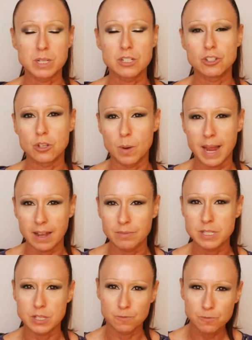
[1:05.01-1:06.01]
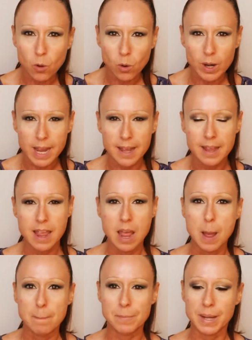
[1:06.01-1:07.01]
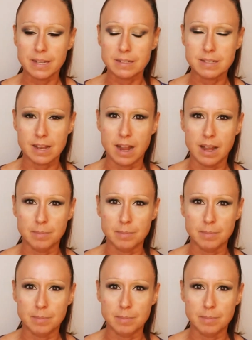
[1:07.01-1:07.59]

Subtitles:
We do have Sephora, but